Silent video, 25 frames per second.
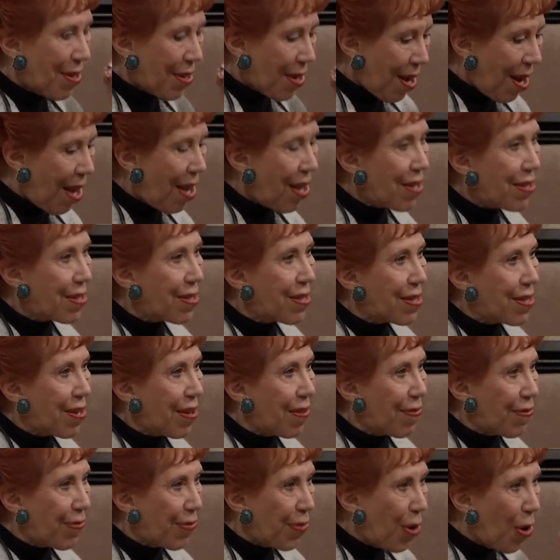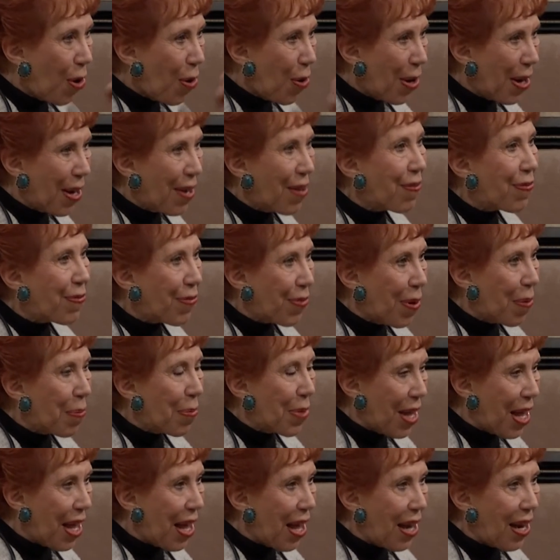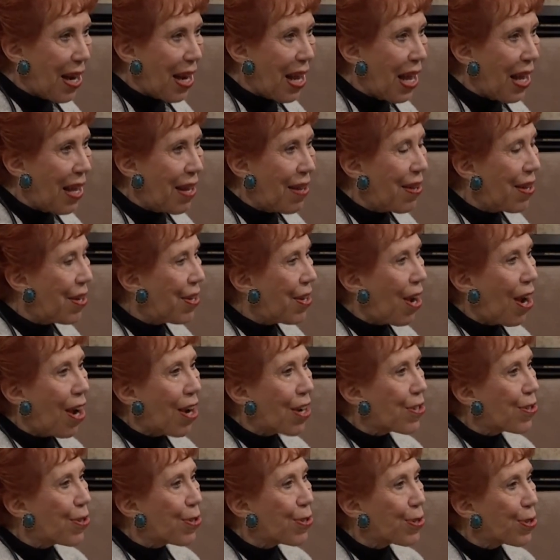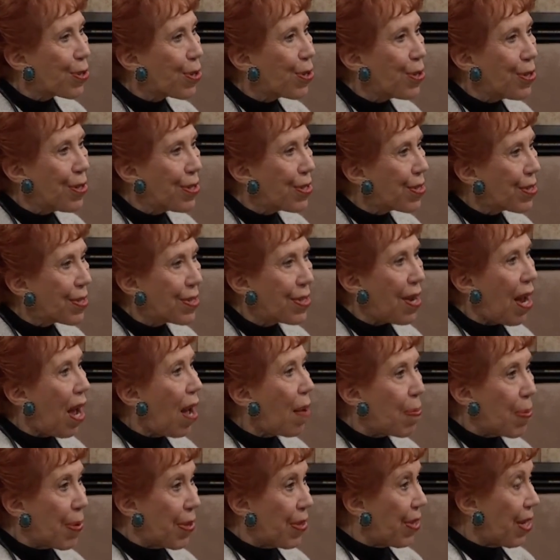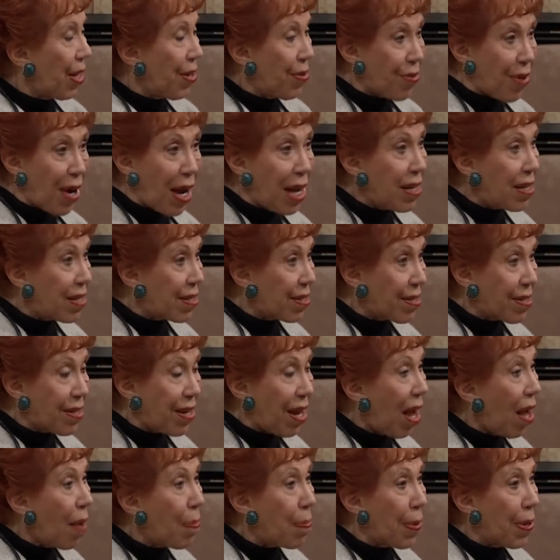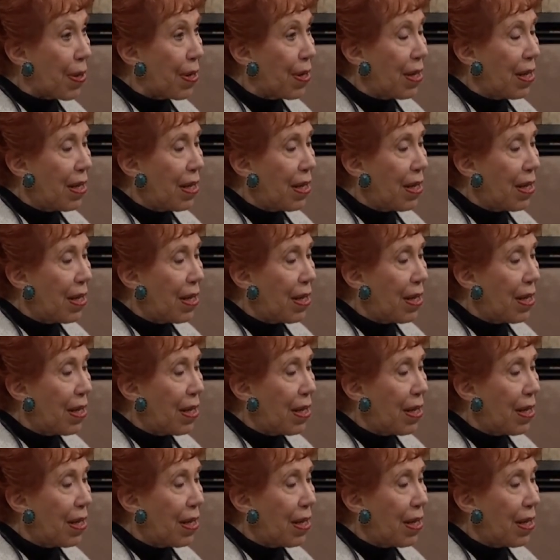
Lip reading: constant flowing from that, and the doctors couldn't stop it. They tried to stop it,